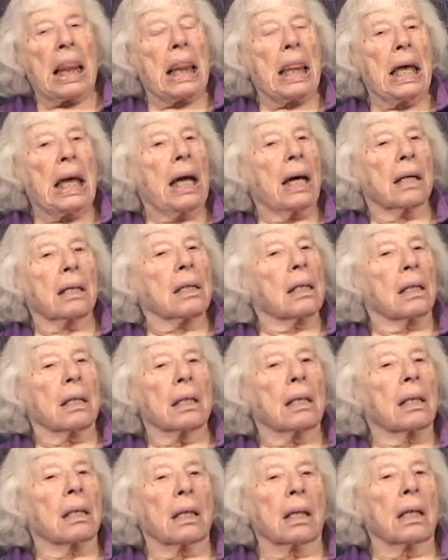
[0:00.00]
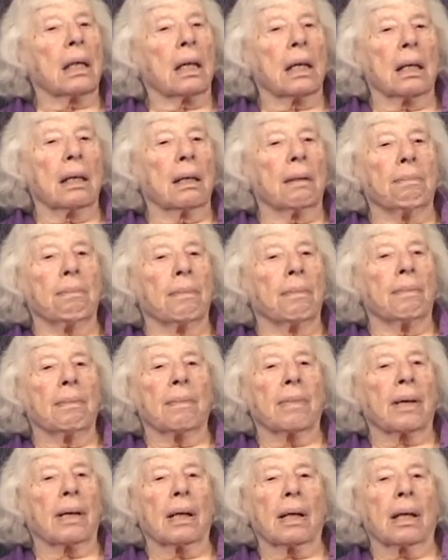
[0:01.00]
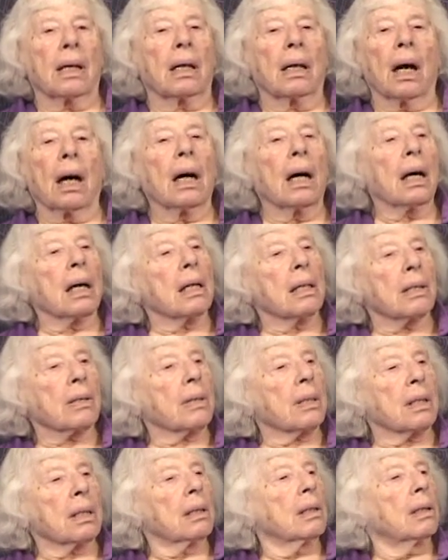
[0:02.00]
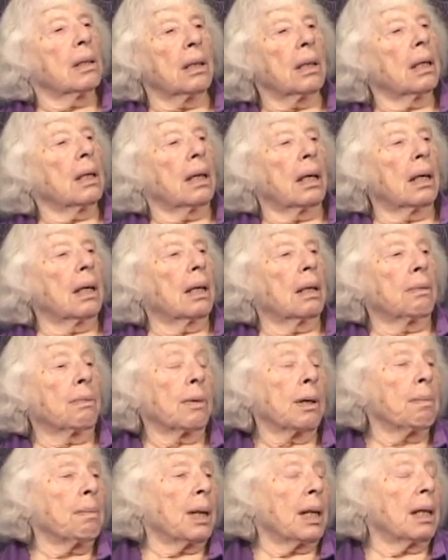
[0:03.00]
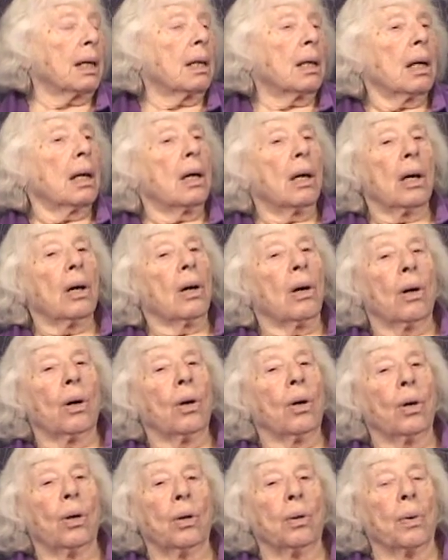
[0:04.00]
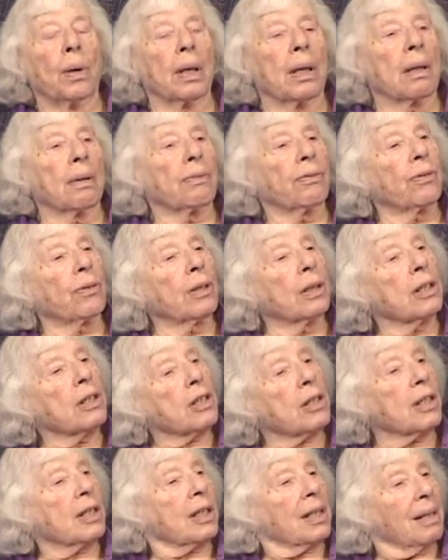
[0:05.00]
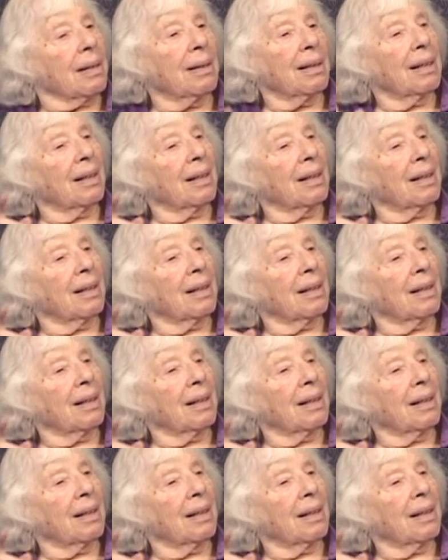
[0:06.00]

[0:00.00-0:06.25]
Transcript: that the guys and women who in the first